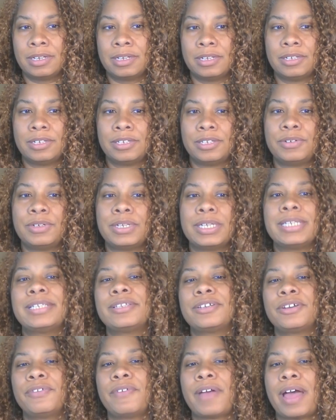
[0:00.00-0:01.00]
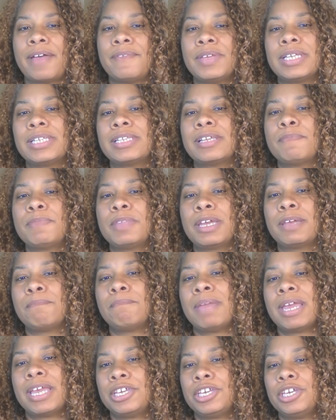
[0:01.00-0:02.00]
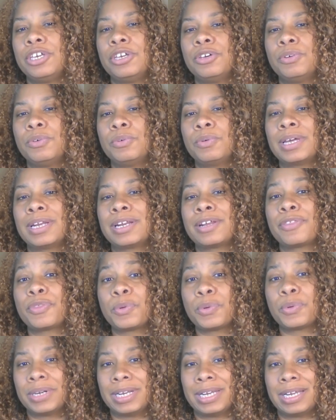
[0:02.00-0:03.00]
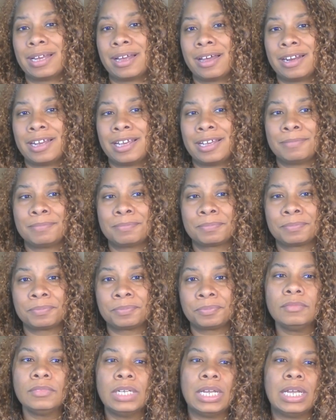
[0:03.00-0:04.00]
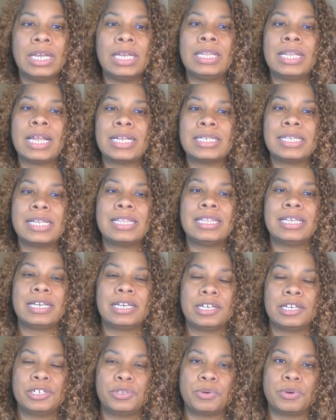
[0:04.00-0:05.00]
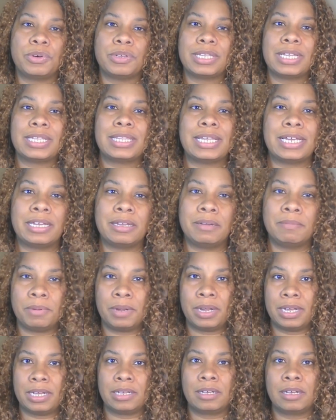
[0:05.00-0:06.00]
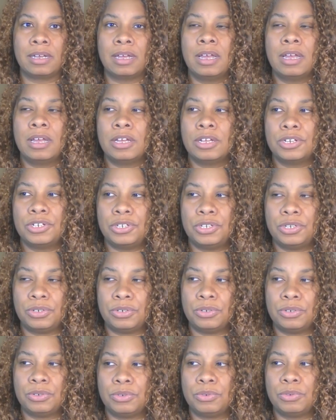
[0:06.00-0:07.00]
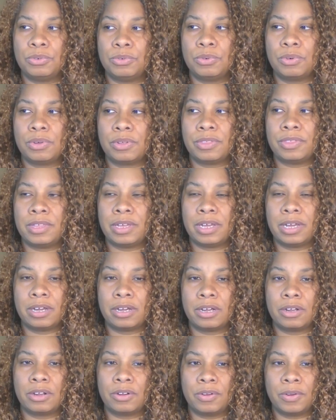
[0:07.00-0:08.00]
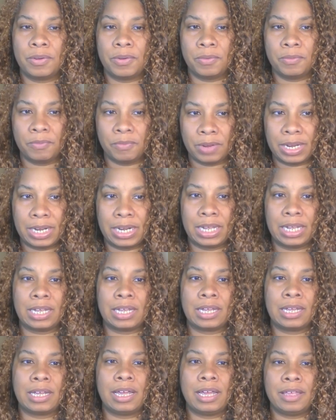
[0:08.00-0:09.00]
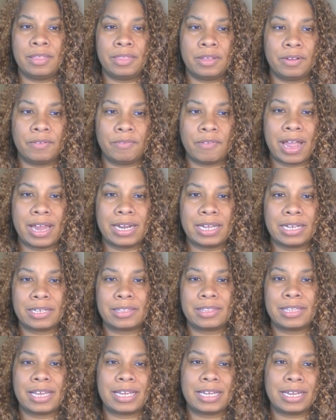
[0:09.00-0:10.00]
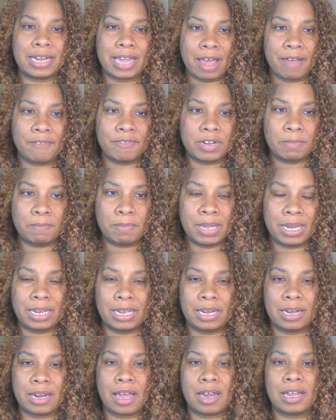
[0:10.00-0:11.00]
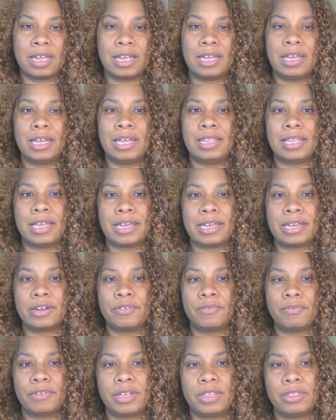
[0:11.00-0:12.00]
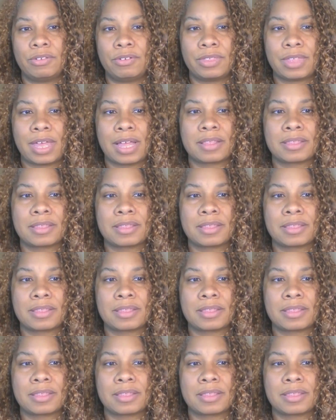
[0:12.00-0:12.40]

So does surviving something make you an authority on it? And that's a thinking tool that they can bring to their reading and their writing. They can have an opinion on it and they can read through that